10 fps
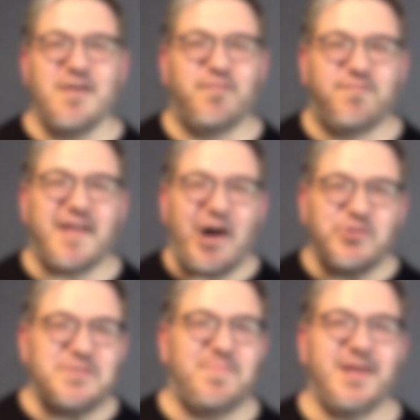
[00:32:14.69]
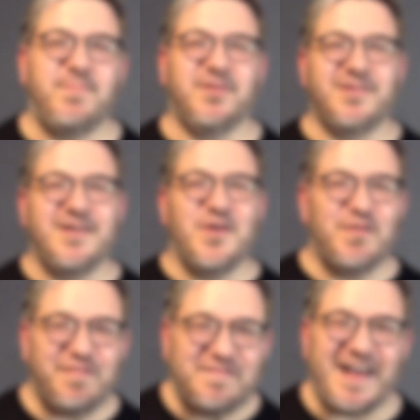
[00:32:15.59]
Found people,
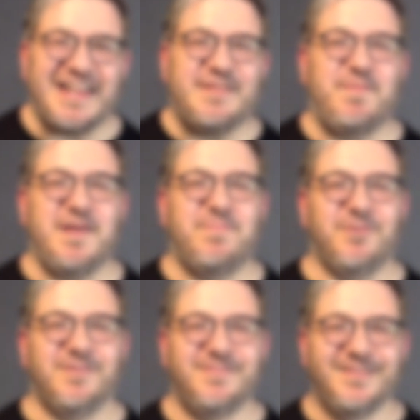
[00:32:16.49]
find people.